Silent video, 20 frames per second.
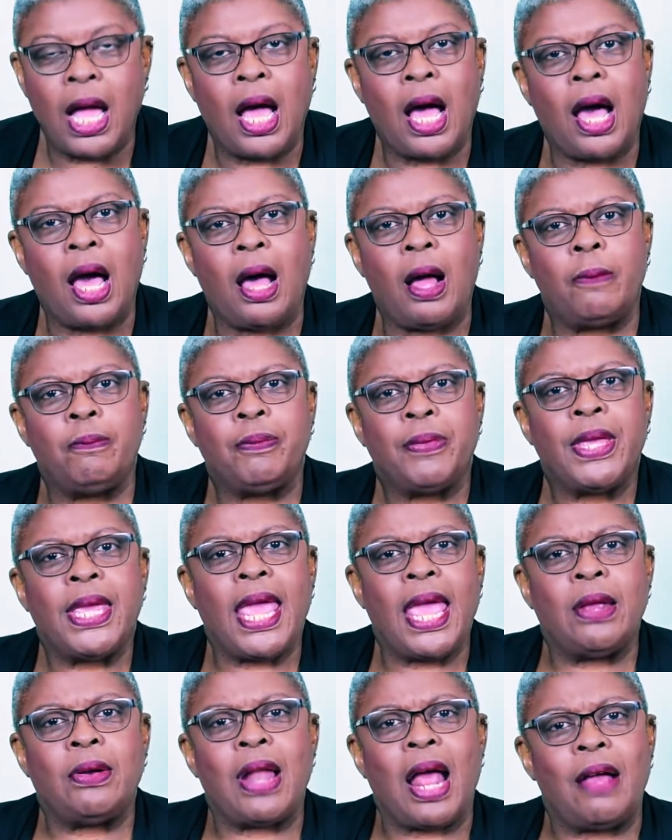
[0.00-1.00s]

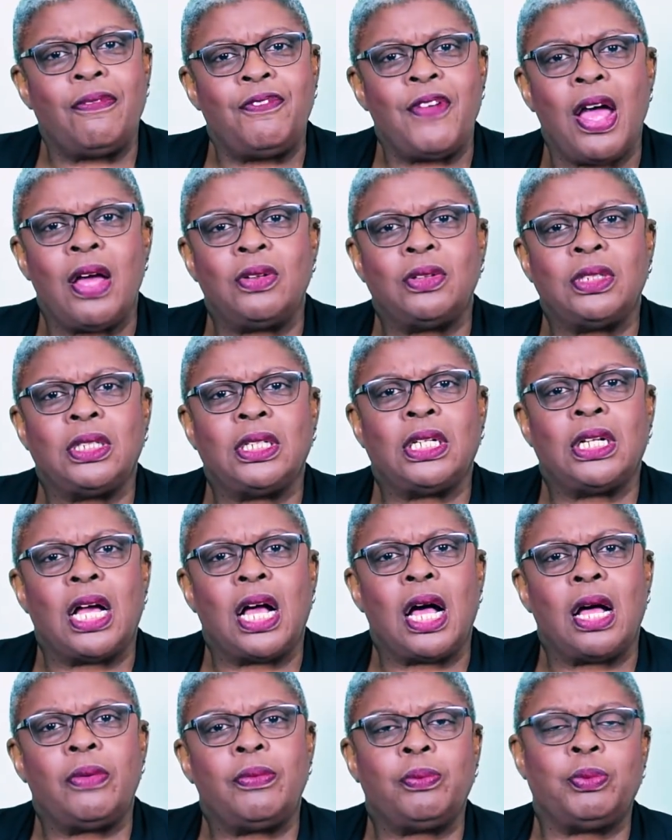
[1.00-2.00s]
And I found,
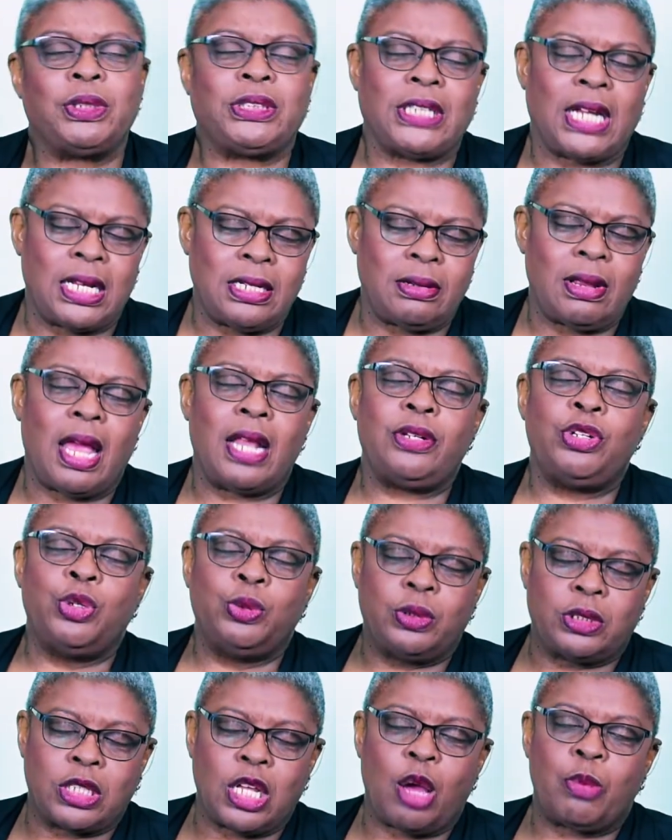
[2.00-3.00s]
which I knew
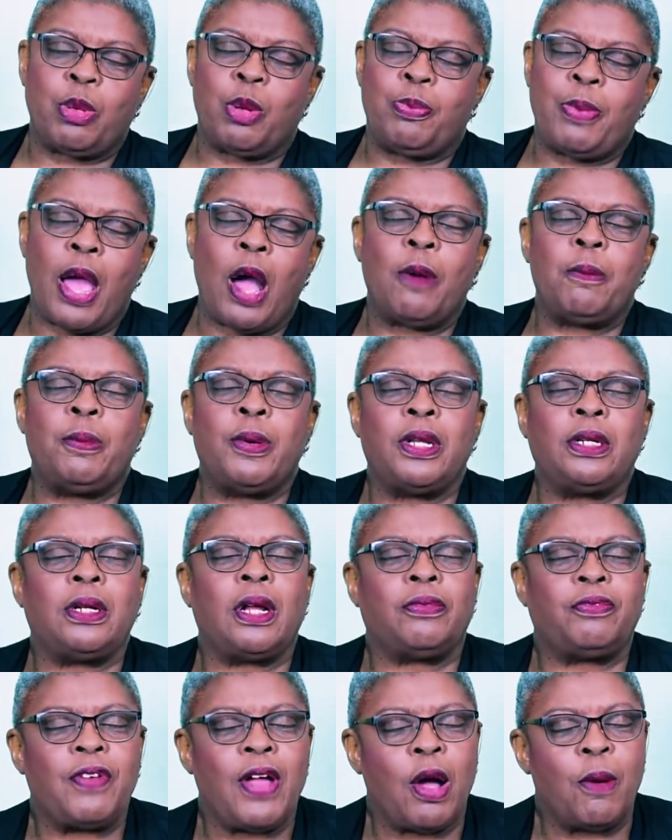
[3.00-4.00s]
some about, but I
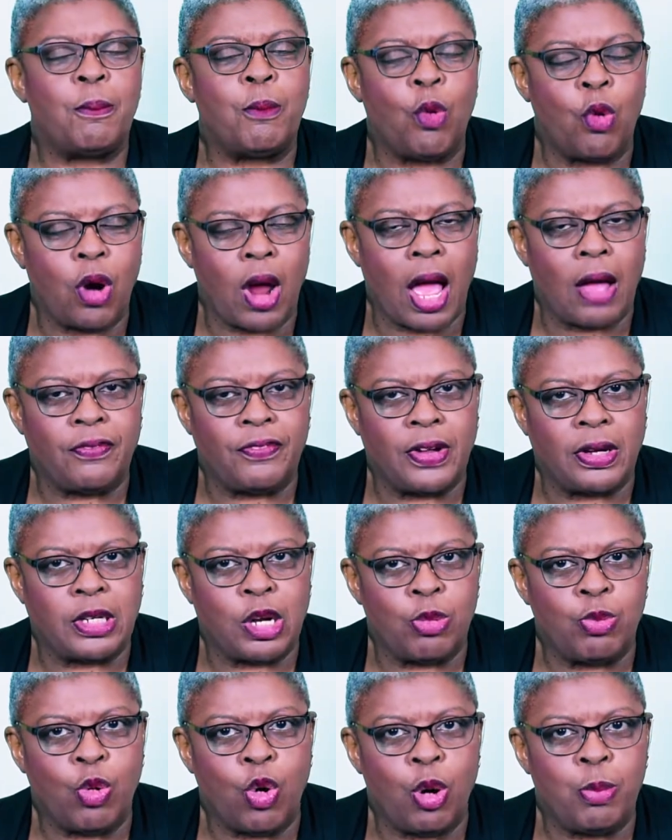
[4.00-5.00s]
found
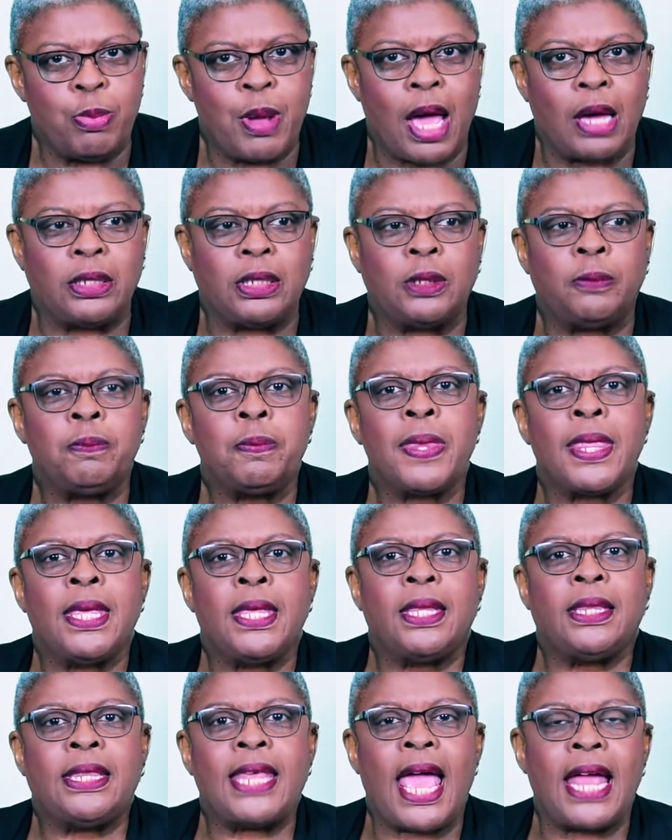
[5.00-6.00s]
out more about it,
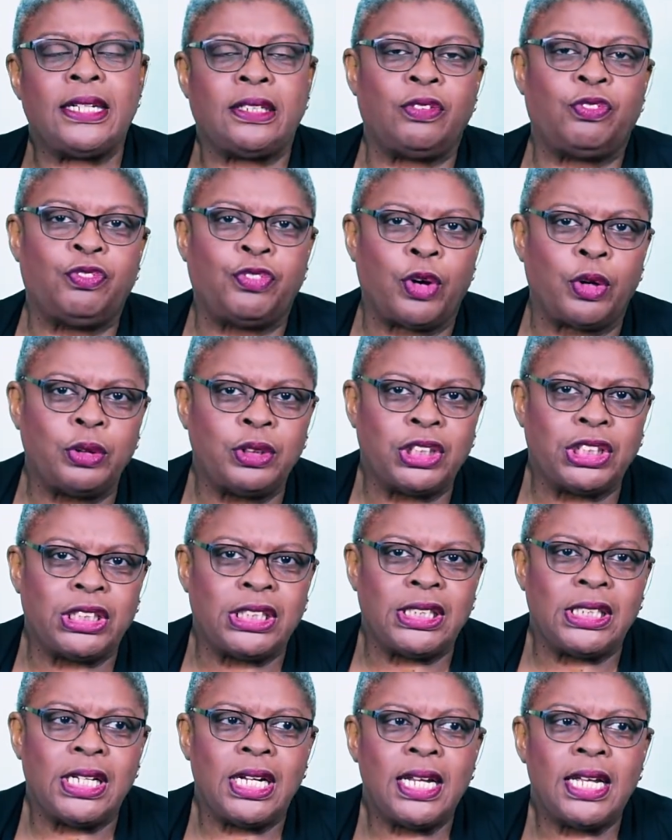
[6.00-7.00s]
that
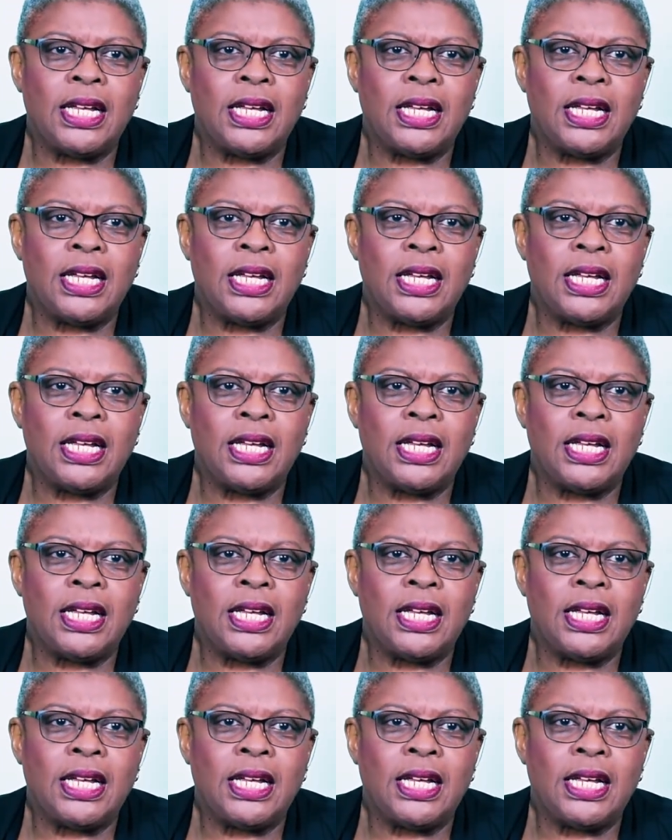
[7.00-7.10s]
diversity